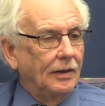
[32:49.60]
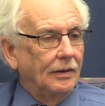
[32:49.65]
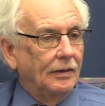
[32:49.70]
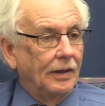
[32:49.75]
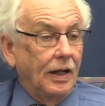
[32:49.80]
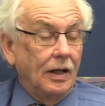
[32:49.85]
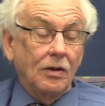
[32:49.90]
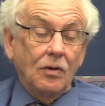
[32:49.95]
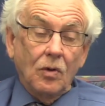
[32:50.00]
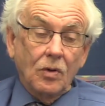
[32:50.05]

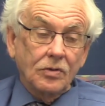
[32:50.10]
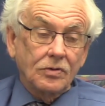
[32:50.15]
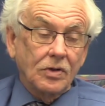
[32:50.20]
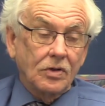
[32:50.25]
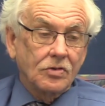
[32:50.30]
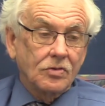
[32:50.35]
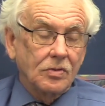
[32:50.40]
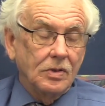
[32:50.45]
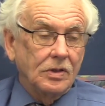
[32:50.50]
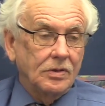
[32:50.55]
of course
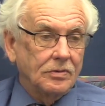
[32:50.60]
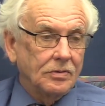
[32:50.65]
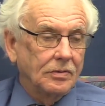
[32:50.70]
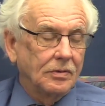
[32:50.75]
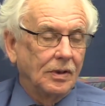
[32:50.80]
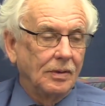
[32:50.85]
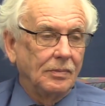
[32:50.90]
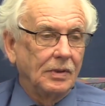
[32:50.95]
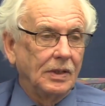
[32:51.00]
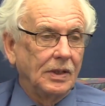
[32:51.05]
our streets.
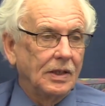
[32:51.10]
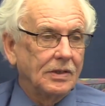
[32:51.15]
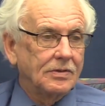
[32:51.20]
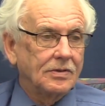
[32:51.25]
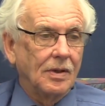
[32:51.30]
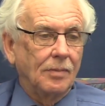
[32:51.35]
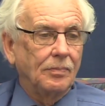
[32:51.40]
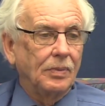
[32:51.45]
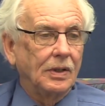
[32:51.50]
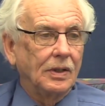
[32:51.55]
I mean, that's
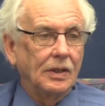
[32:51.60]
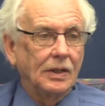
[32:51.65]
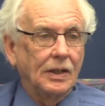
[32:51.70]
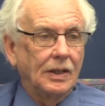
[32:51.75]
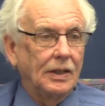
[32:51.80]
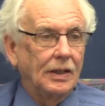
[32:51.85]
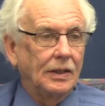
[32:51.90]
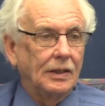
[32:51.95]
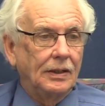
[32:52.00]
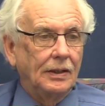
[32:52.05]
something.
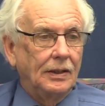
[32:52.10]
I